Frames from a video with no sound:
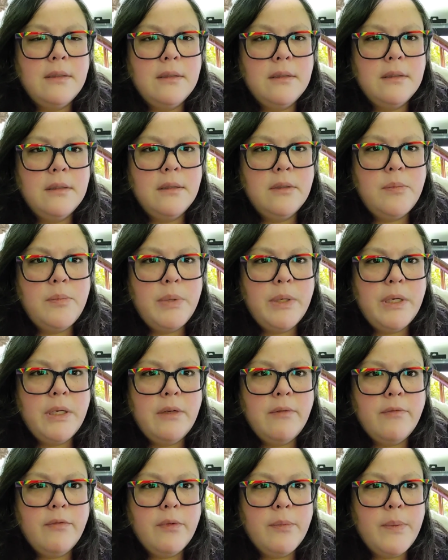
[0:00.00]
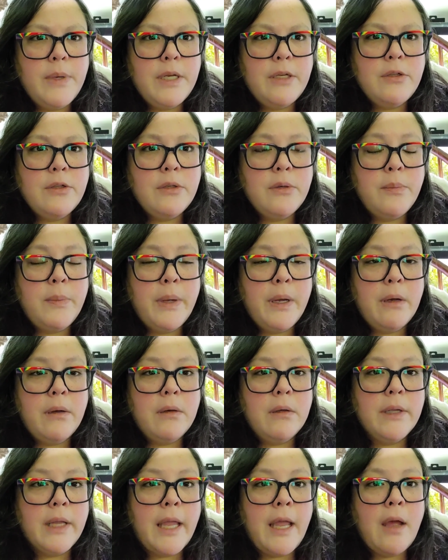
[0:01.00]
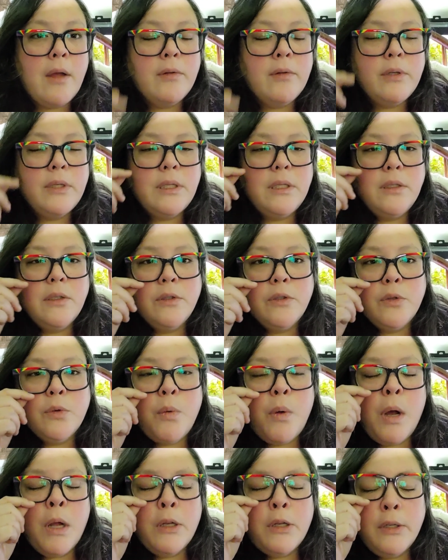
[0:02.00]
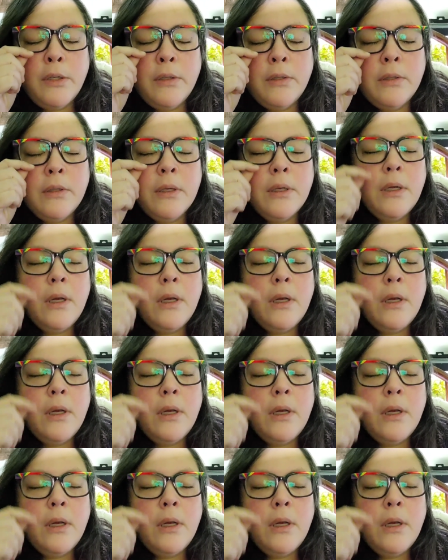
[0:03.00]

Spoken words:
little bit of information about counting your swatches,